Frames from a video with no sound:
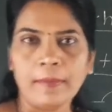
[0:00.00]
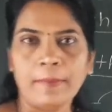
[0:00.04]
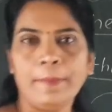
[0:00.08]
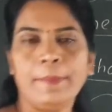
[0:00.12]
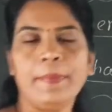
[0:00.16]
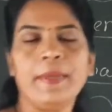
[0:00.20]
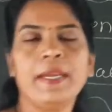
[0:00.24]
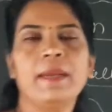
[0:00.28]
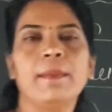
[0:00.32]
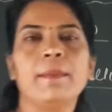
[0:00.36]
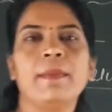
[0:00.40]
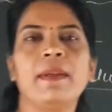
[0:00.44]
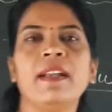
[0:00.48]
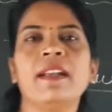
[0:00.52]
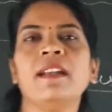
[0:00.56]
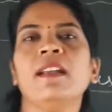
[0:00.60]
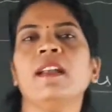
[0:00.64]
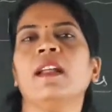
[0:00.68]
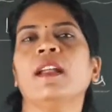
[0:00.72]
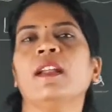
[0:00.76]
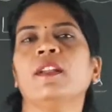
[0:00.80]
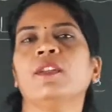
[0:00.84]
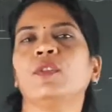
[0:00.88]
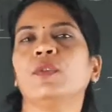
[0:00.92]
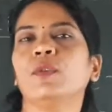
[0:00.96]

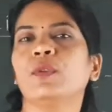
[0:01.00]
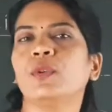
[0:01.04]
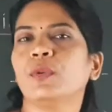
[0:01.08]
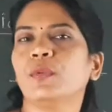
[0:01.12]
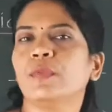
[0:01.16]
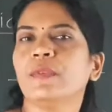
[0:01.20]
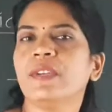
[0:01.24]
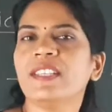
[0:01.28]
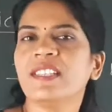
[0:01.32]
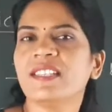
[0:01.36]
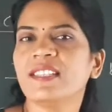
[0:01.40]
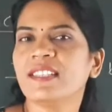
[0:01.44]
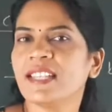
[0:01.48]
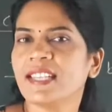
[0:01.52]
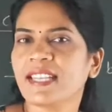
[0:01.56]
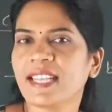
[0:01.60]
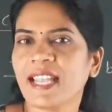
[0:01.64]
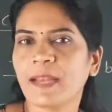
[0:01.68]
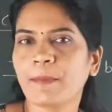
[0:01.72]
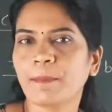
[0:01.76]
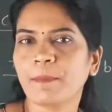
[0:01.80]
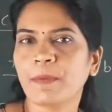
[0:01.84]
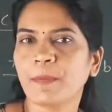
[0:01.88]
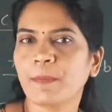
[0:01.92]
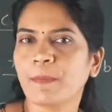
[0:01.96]
pigment due to which they
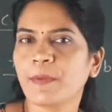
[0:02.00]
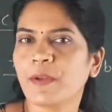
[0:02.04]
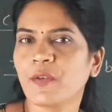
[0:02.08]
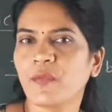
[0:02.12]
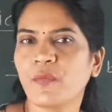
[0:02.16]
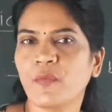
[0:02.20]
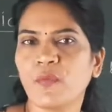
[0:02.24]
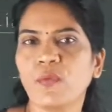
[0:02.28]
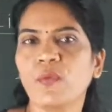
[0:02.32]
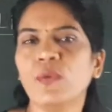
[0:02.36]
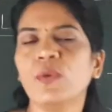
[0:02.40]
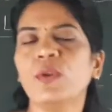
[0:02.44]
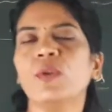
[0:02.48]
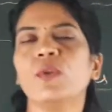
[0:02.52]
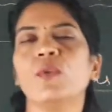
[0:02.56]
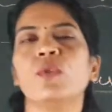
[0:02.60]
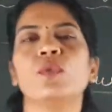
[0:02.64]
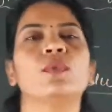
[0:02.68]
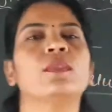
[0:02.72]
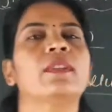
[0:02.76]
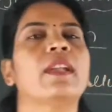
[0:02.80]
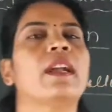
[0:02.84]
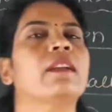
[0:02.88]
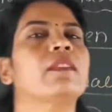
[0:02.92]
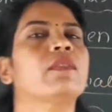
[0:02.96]
can prepare food.
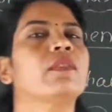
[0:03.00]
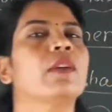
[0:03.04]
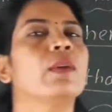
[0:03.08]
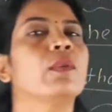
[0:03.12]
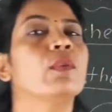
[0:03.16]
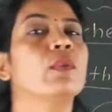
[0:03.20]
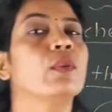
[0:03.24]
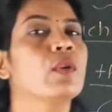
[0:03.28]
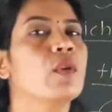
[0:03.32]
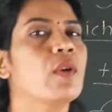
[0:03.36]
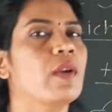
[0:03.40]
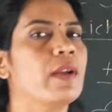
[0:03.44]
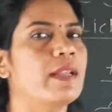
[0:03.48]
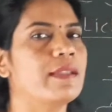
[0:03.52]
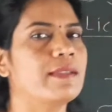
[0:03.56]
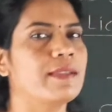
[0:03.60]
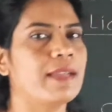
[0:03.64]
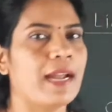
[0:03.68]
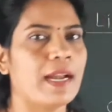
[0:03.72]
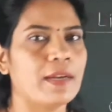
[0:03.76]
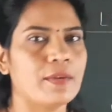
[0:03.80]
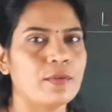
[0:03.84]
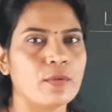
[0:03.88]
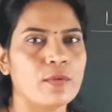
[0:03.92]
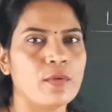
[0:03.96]
That's why we call it
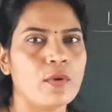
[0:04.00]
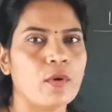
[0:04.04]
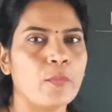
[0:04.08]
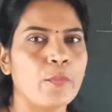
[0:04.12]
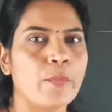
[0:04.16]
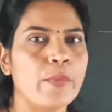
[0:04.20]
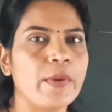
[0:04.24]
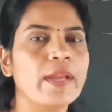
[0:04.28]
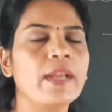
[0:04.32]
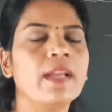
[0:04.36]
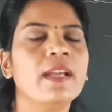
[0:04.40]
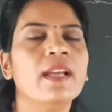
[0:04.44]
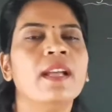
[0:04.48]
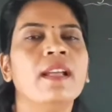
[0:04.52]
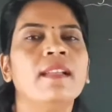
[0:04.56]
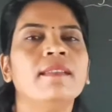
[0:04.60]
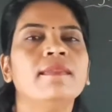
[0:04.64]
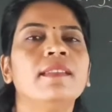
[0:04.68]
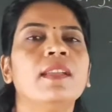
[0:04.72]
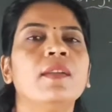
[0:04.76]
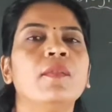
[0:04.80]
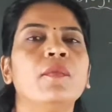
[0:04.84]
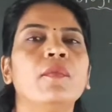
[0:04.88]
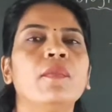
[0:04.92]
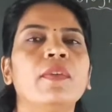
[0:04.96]
autotrophic.
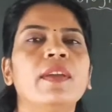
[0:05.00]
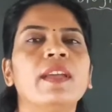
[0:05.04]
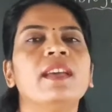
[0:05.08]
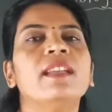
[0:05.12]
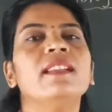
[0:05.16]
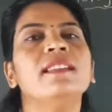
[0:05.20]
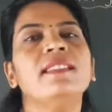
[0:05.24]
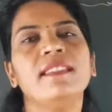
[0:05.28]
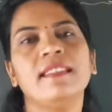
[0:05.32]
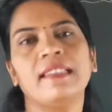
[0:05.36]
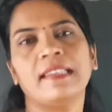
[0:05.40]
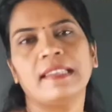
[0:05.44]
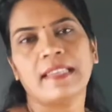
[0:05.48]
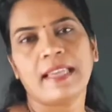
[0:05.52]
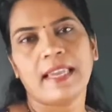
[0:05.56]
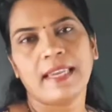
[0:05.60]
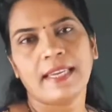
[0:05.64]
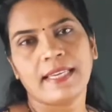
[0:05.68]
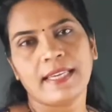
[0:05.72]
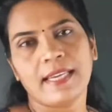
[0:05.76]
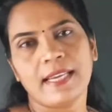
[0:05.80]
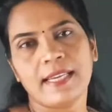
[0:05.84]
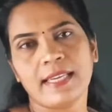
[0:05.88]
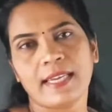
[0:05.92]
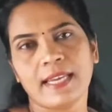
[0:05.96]
Then where this
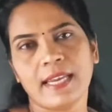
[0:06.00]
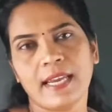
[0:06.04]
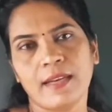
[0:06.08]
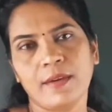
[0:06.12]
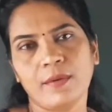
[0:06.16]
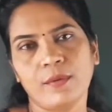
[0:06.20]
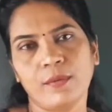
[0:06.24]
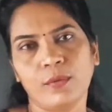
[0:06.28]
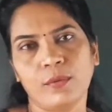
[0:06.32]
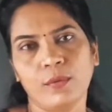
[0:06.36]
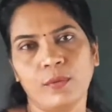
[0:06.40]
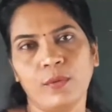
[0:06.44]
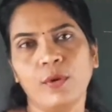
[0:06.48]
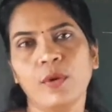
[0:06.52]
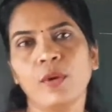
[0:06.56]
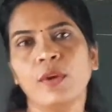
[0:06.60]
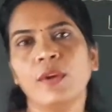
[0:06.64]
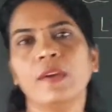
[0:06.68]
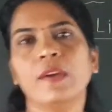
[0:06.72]
lichen can grow?